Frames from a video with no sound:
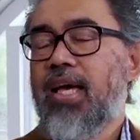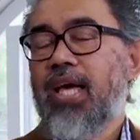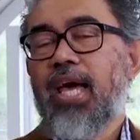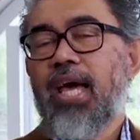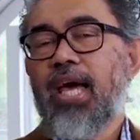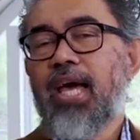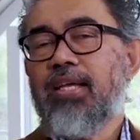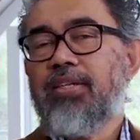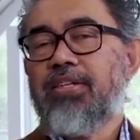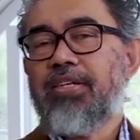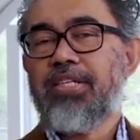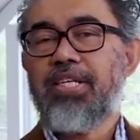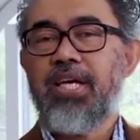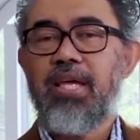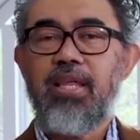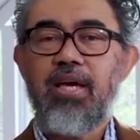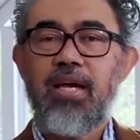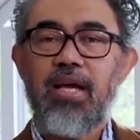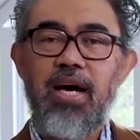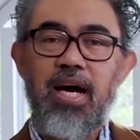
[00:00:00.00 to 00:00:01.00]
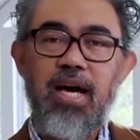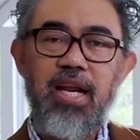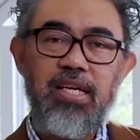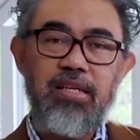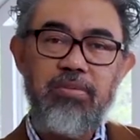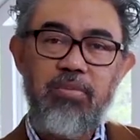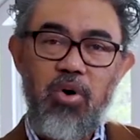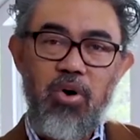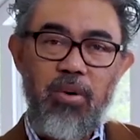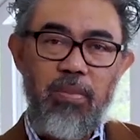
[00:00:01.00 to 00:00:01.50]
And to say that God
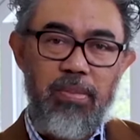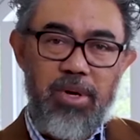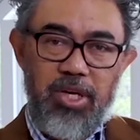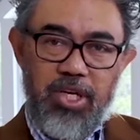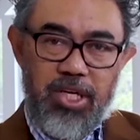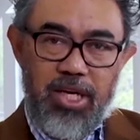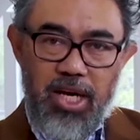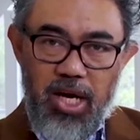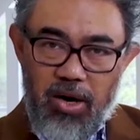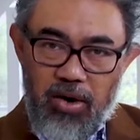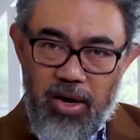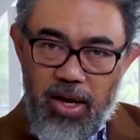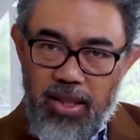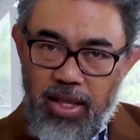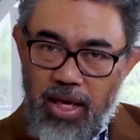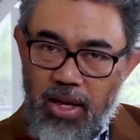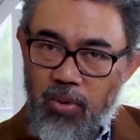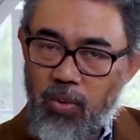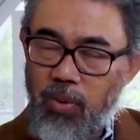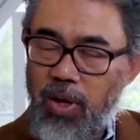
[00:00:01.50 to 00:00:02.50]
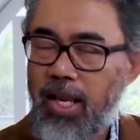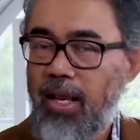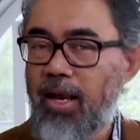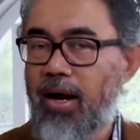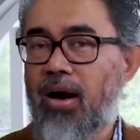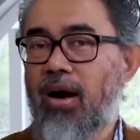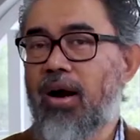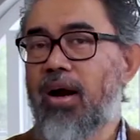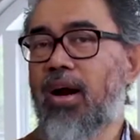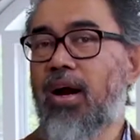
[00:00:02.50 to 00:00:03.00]
is more missionary than we
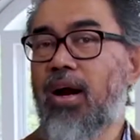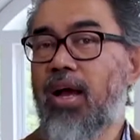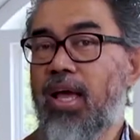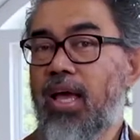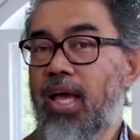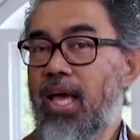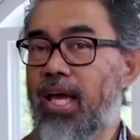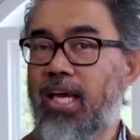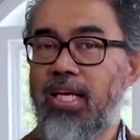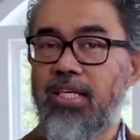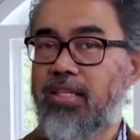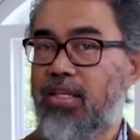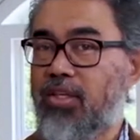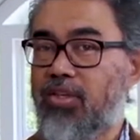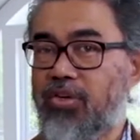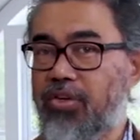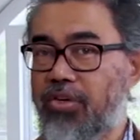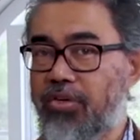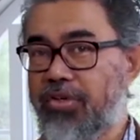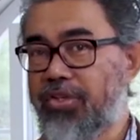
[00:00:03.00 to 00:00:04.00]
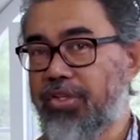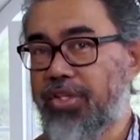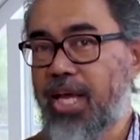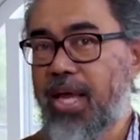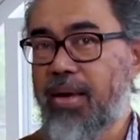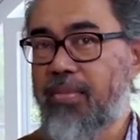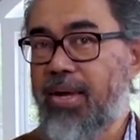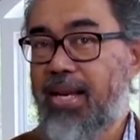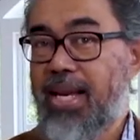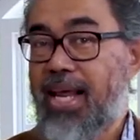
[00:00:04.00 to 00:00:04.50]
are is a true
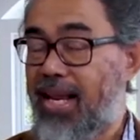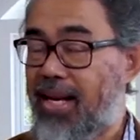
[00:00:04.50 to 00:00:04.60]
statement.